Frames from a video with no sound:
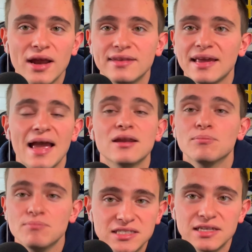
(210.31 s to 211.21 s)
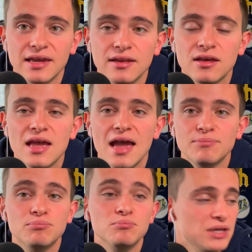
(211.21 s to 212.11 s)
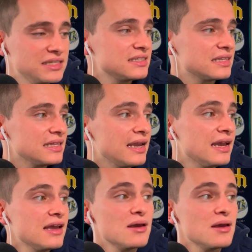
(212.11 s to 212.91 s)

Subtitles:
and they end up missing it. And basically,